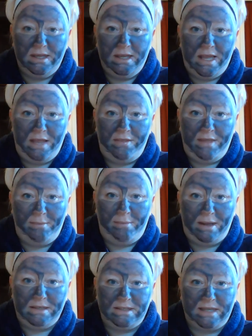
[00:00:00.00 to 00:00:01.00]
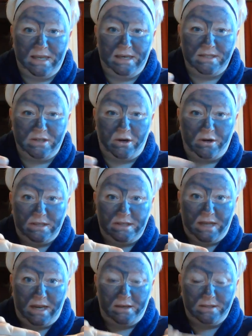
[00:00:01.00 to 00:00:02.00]
and then my skin is starting to
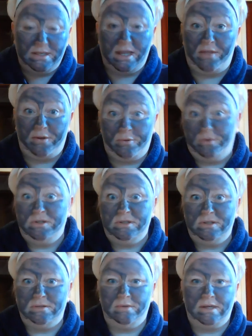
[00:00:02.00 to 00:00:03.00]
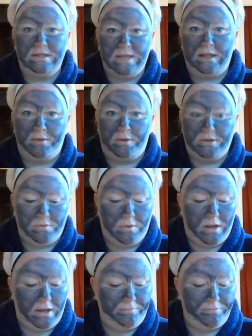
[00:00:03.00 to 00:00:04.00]
tighten together, which is exactly what you
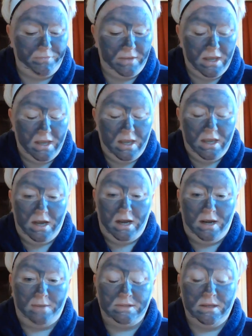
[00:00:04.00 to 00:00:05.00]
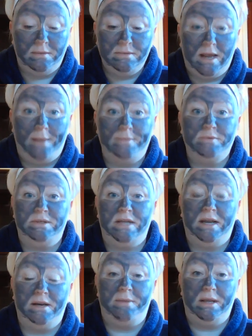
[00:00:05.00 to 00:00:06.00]
want. Sometimes we
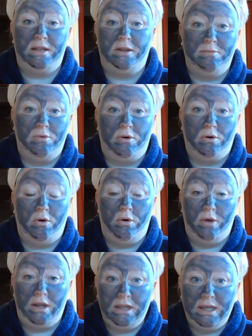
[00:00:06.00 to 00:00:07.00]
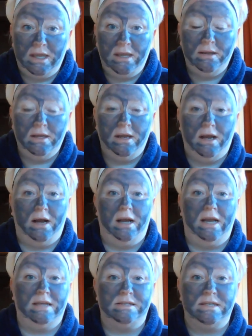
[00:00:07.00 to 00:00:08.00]
tend to be a little more oily
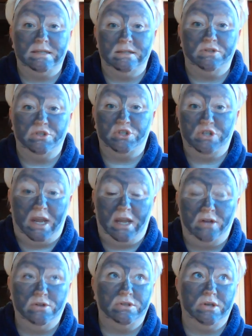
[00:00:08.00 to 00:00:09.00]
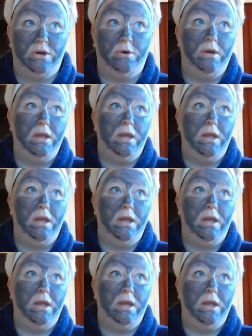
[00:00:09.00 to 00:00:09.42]
as seasons change. So